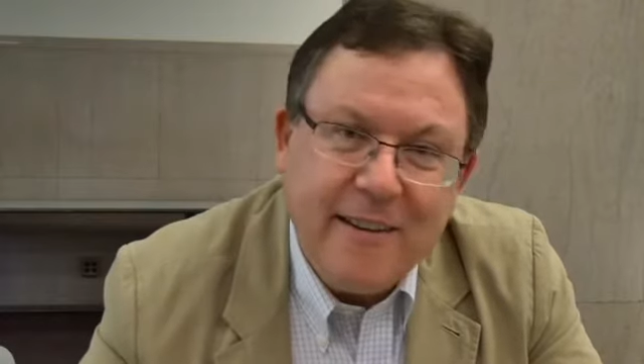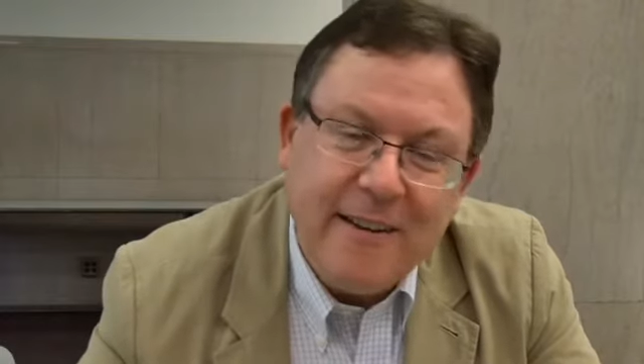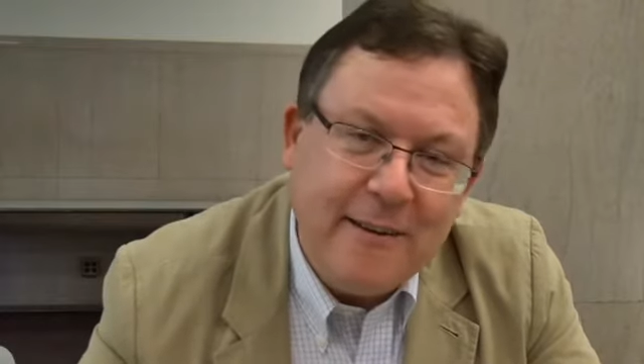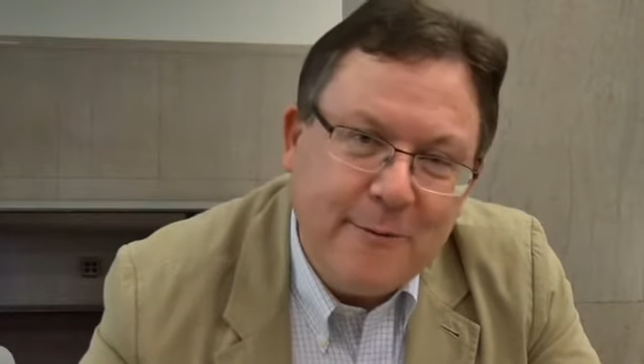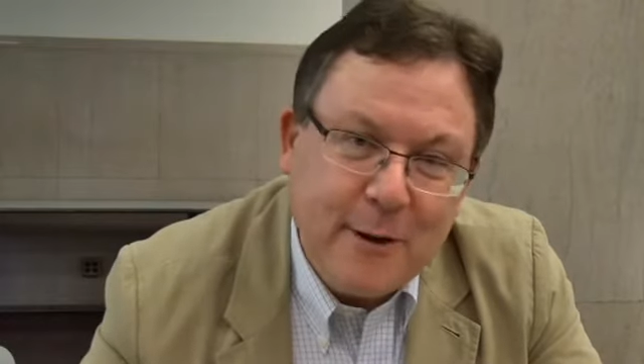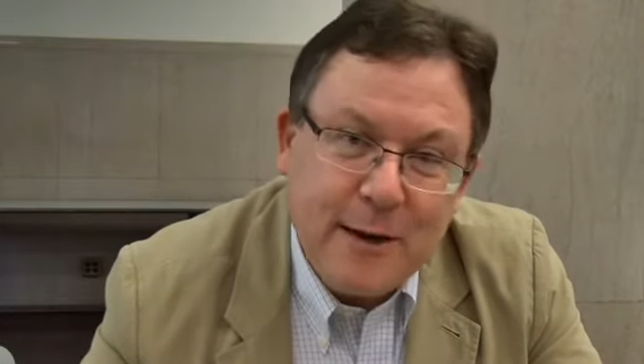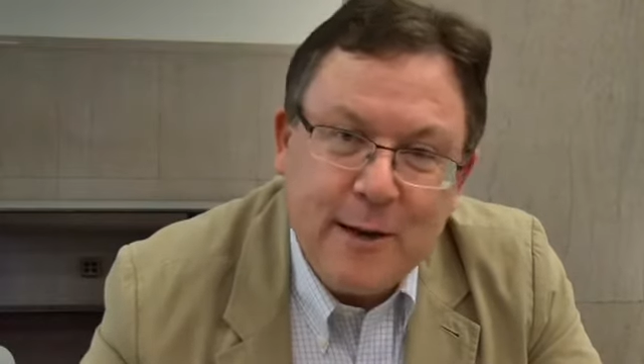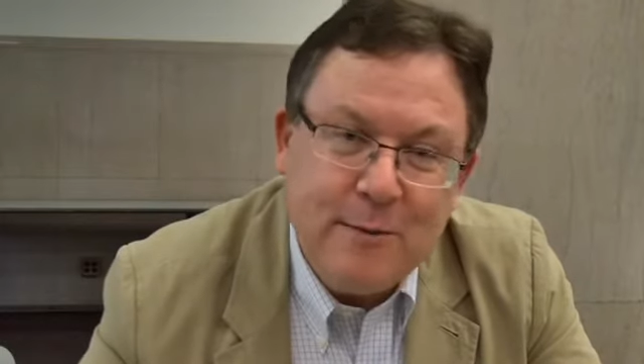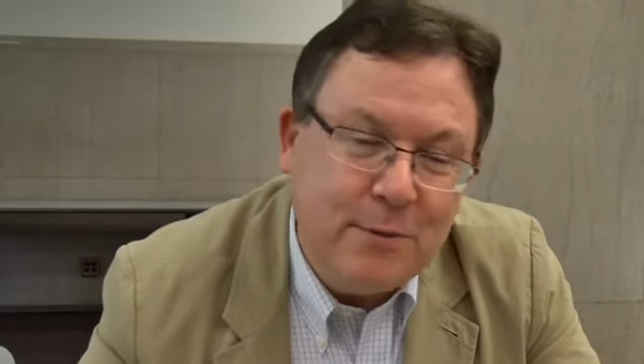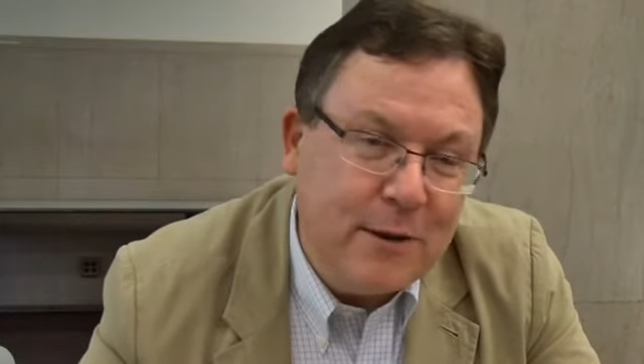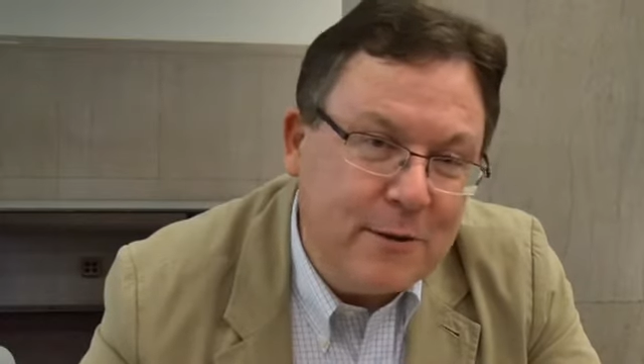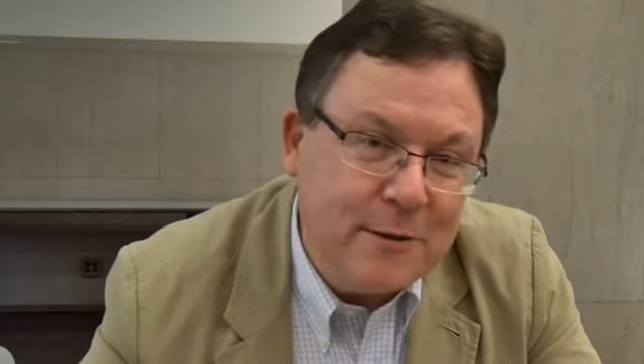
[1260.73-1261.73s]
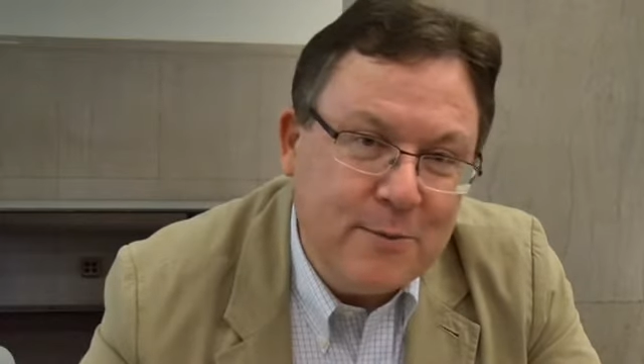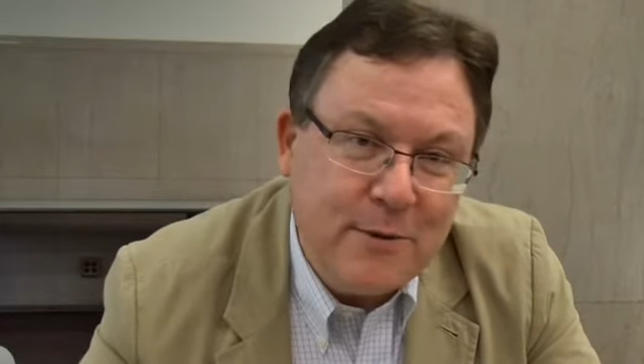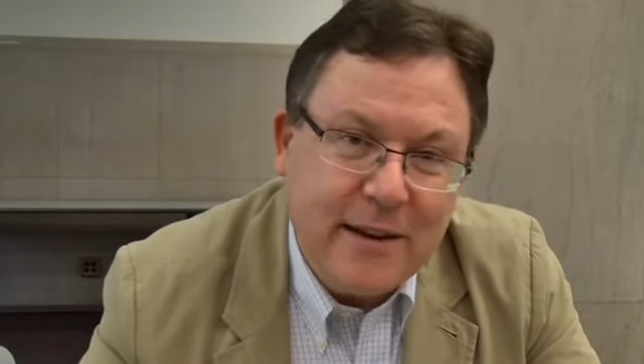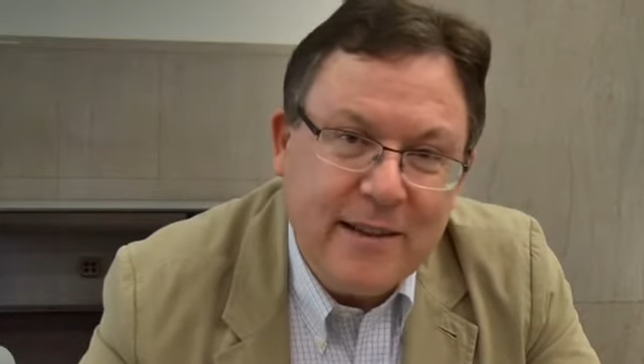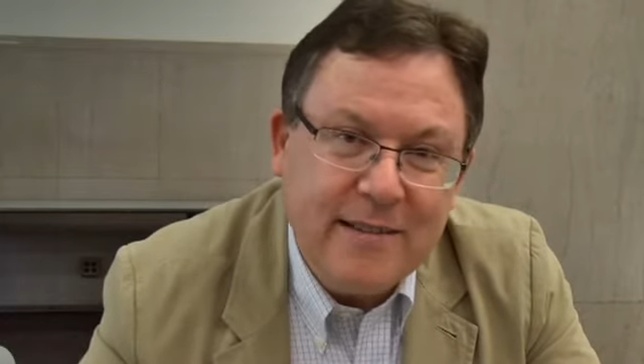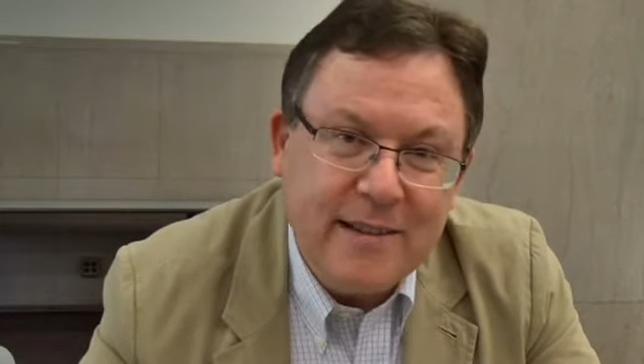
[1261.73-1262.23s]
and ready to blow his
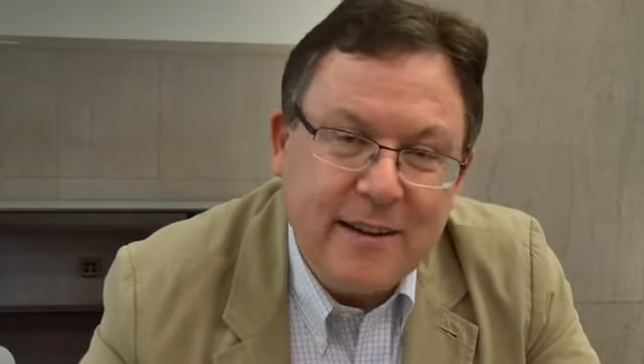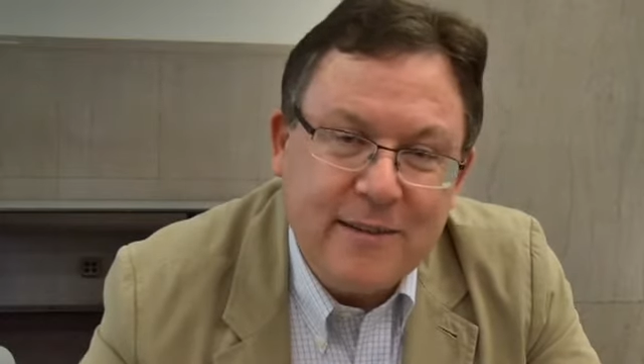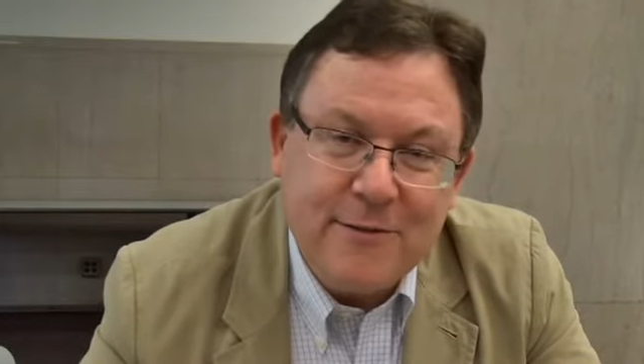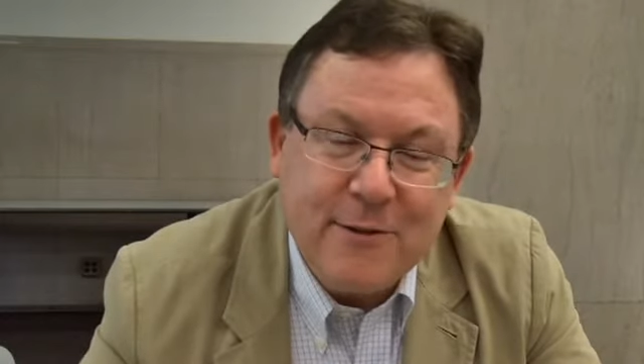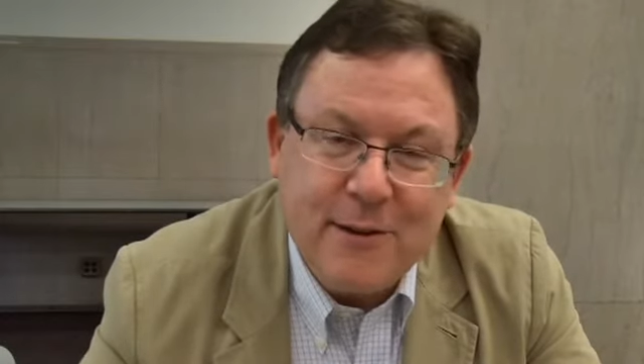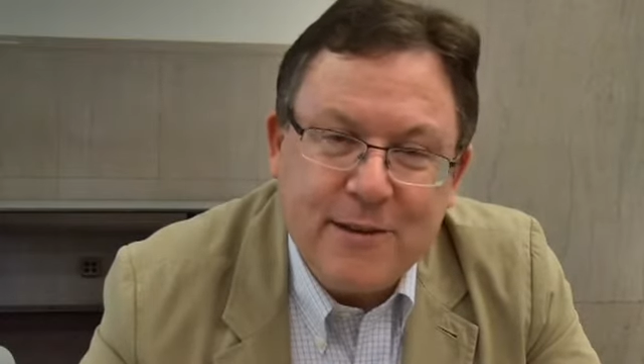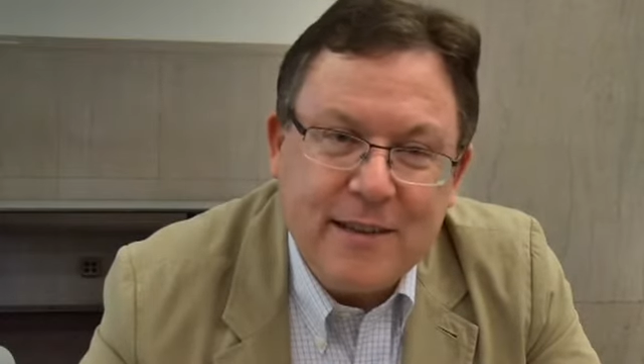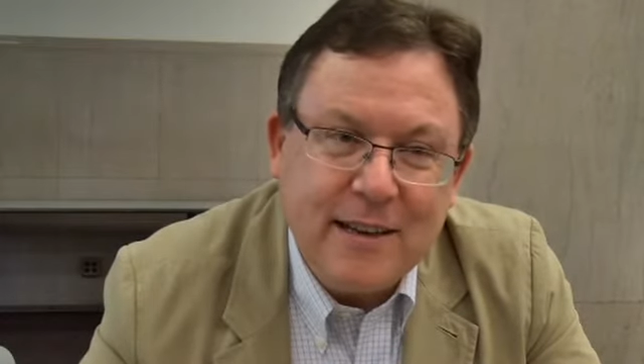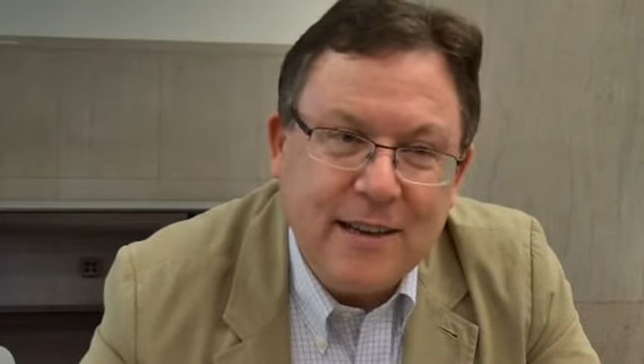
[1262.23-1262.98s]
brains out, as far as